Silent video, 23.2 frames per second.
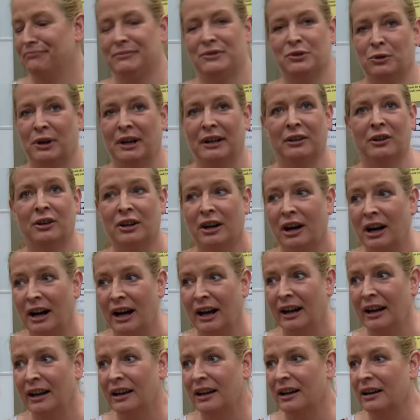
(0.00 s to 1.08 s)
do I look
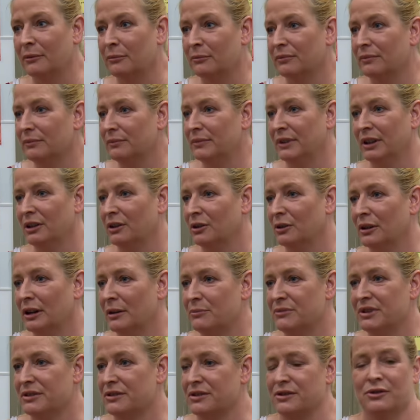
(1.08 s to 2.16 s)
high? I'm, you know,
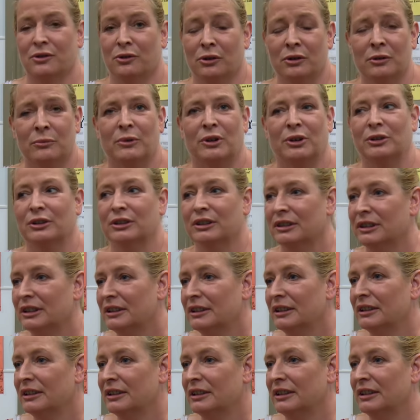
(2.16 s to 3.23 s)
I'm just normal,
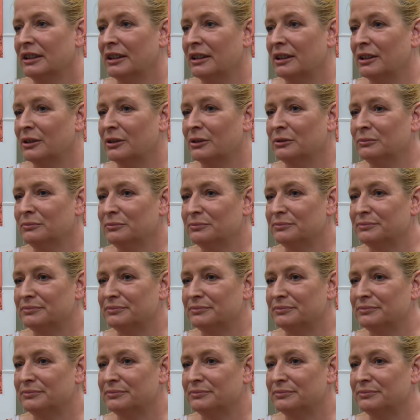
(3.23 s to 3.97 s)
you know,